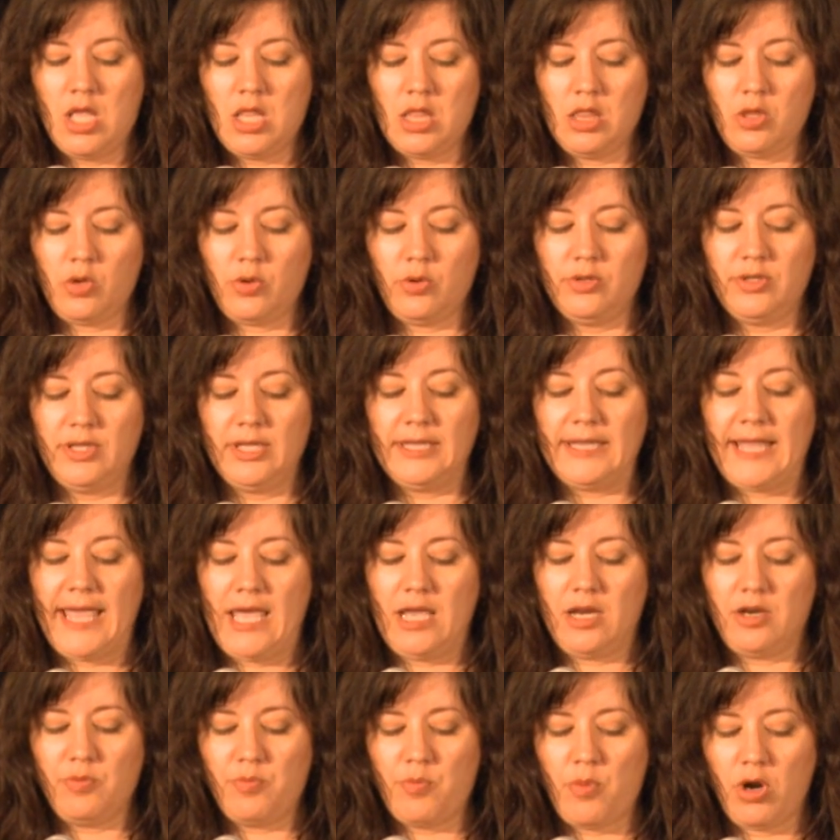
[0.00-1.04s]
Learn the
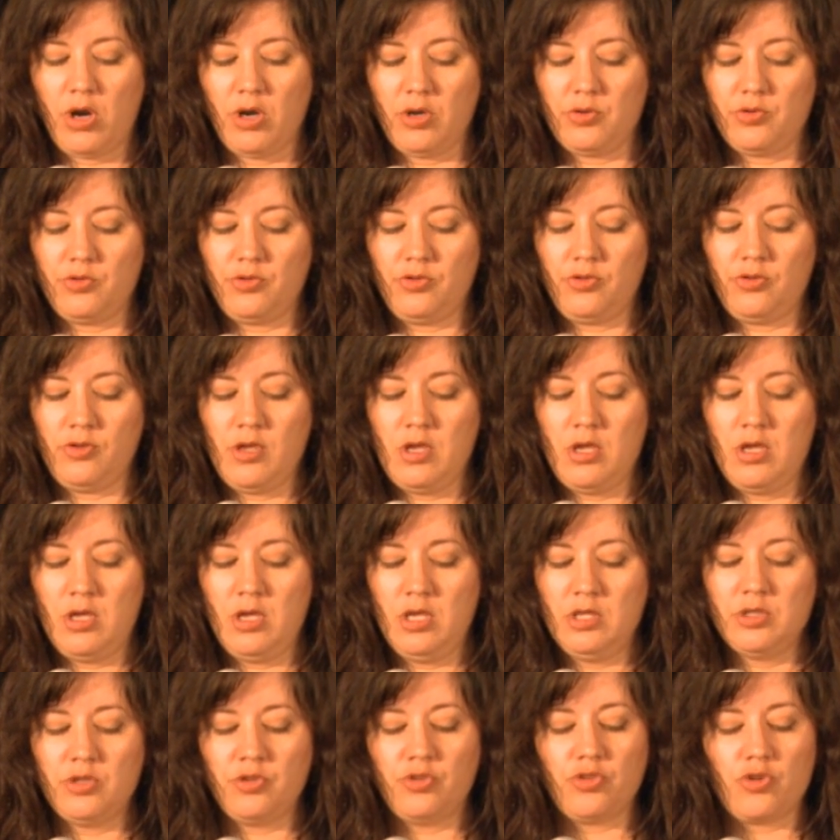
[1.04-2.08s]
landmarks,
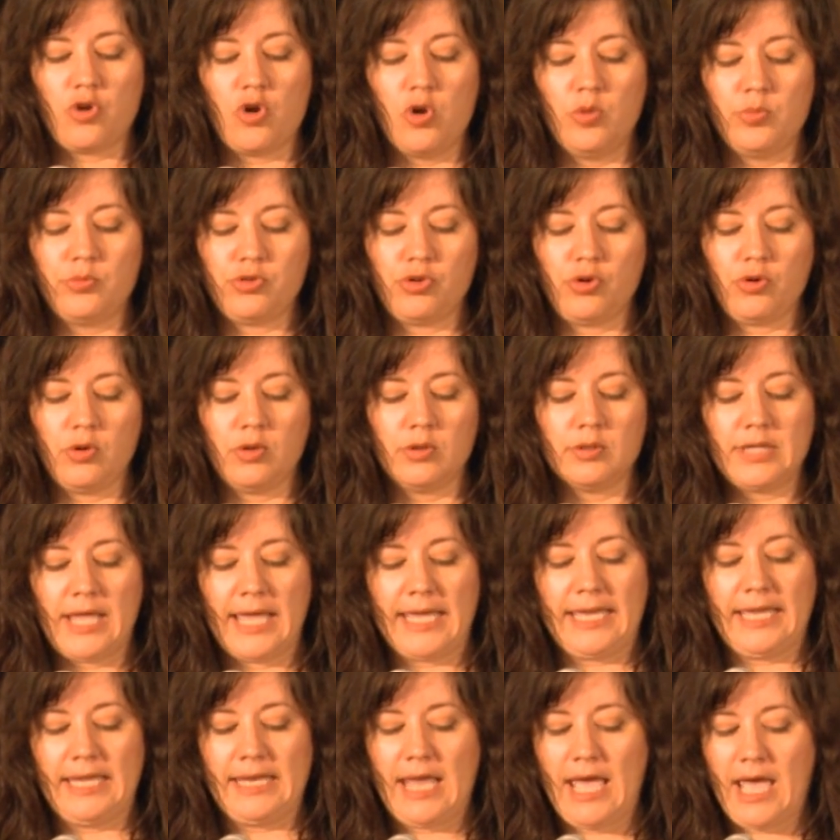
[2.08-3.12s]
the sculpture
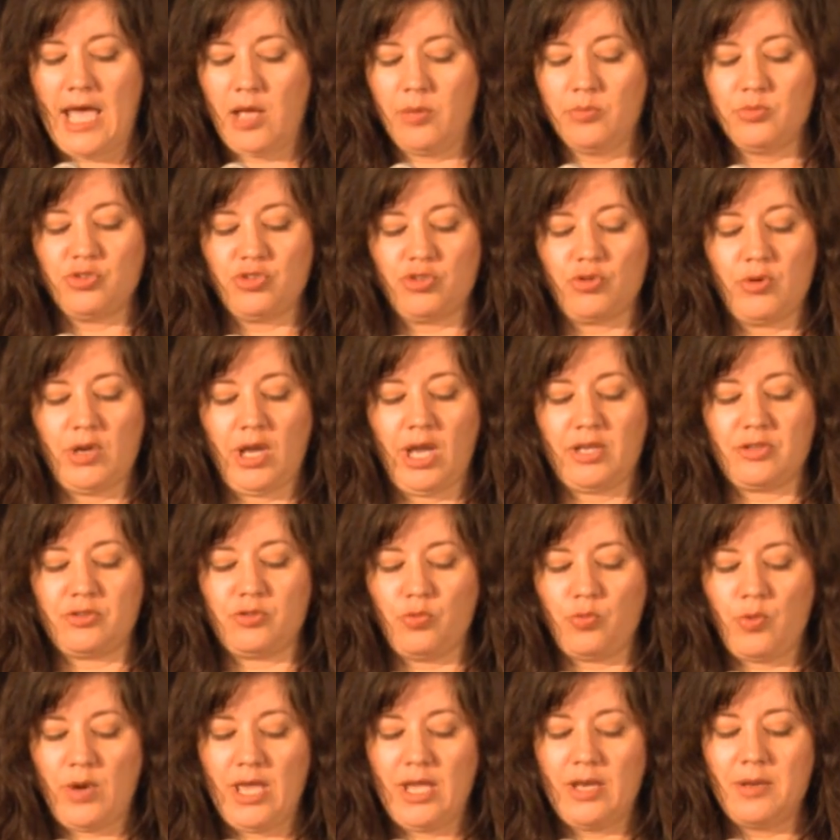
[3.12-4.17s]
like an
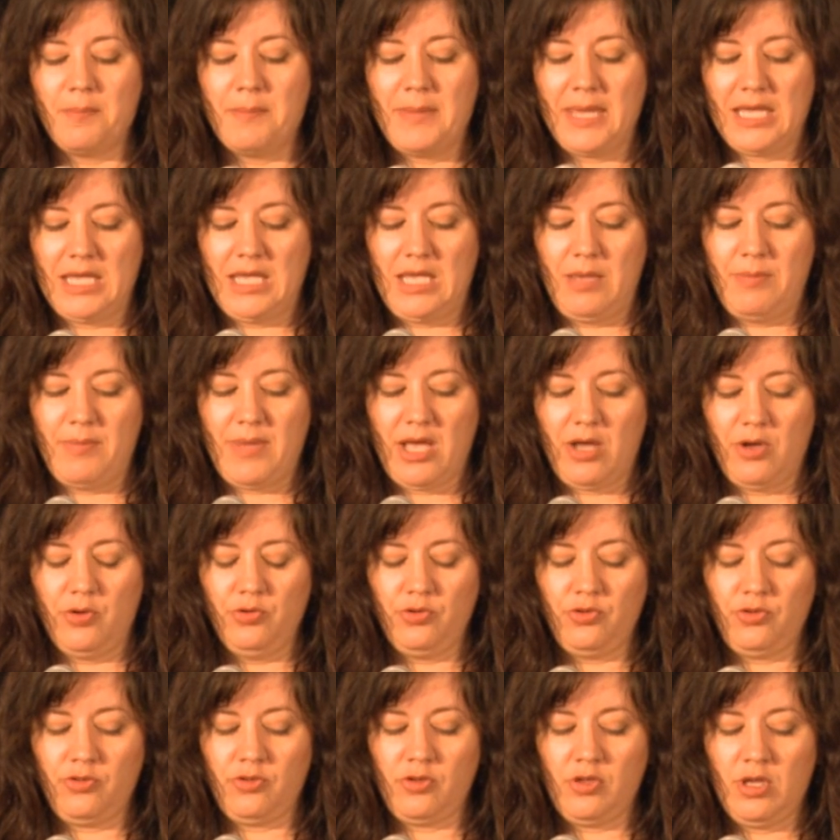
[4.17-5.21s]
abstract red Mickey
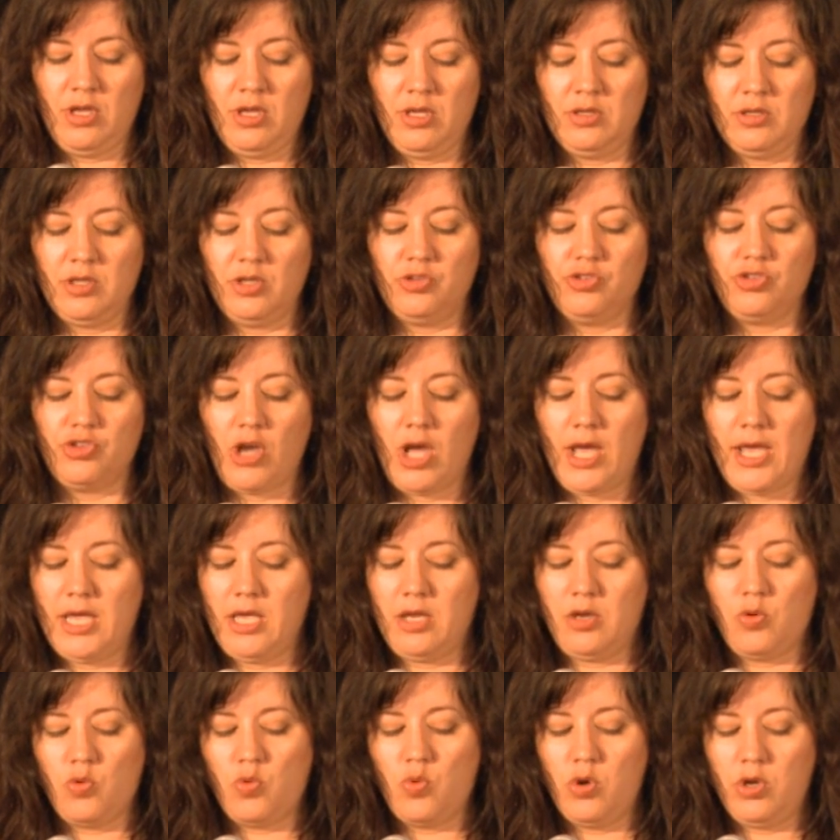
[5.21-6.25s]
Mouse, the
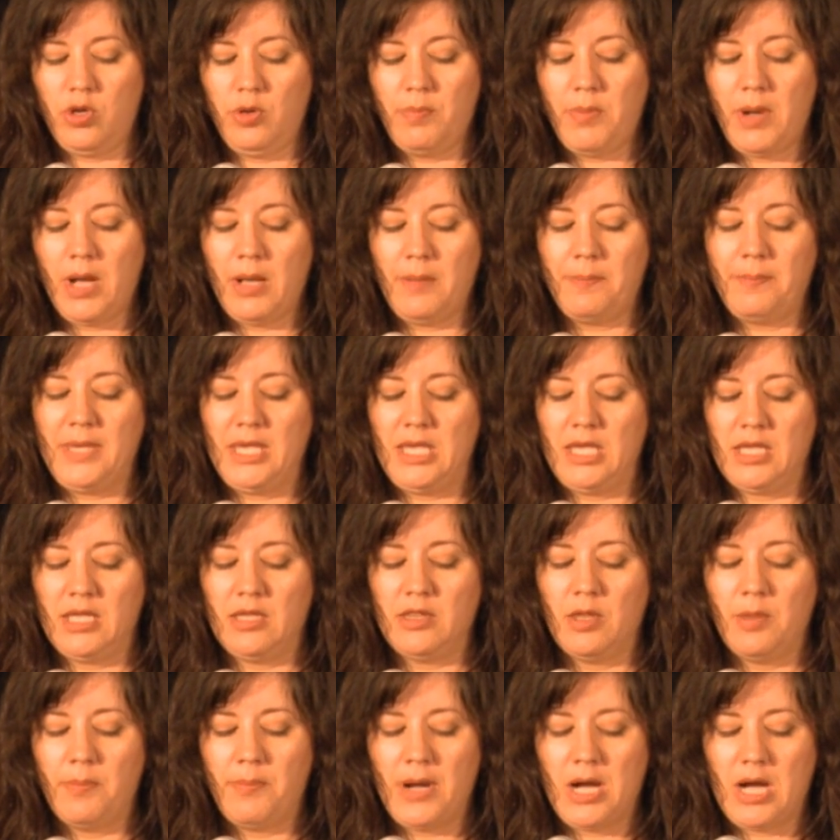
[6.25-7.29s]
giant wood puppy
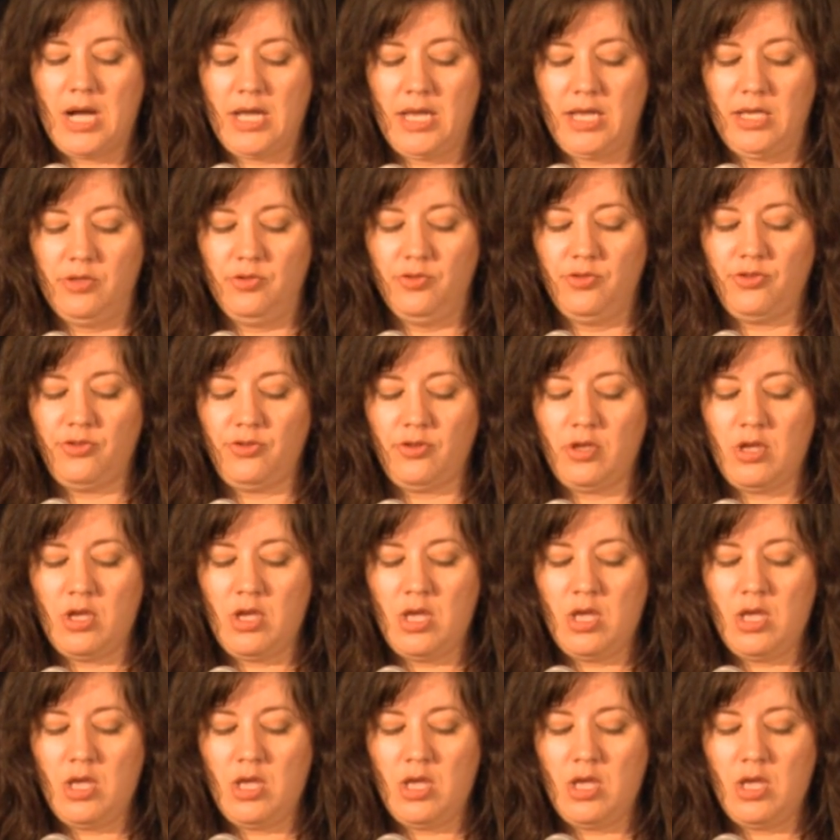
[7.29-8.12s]
in the pines,